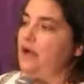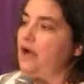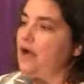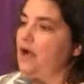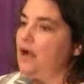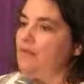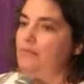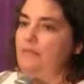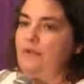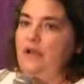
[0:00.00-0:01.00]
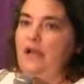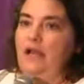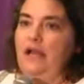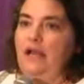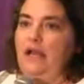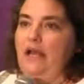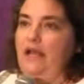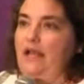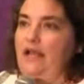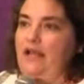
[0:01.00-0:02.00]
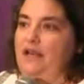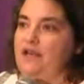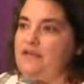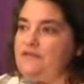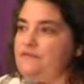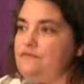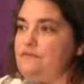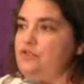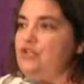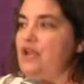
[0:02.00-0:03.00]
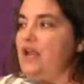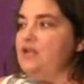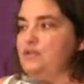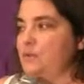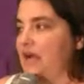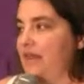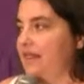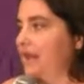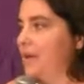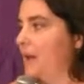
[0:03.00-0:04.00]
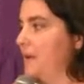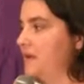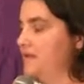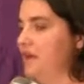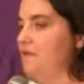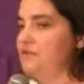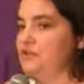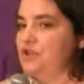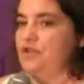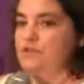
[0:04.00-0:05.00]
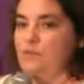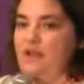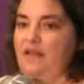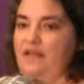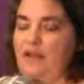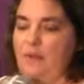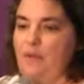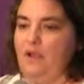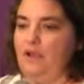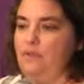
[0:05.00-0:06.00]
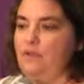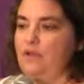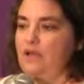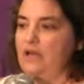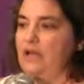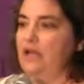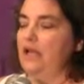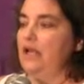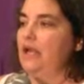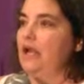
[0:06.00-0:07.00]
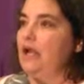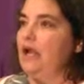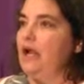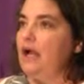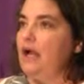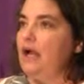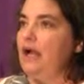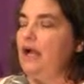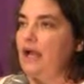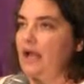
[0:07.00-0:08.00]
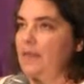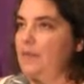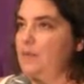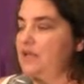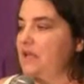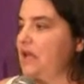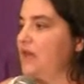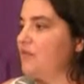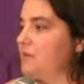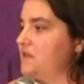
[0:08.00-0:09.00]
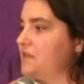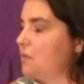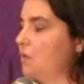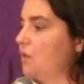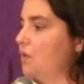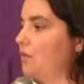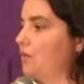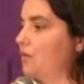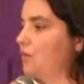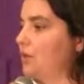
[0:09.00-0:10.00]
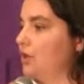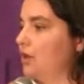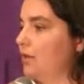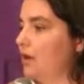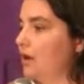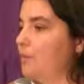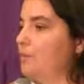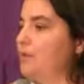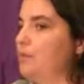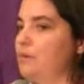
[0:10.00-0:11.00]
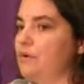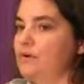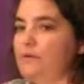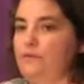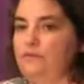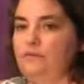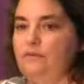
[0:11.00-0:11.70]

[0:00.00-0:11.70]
It has changed the way I think about myself. It's changed the way I think about my community. At the beginning, everybody said, well, you know, aren't people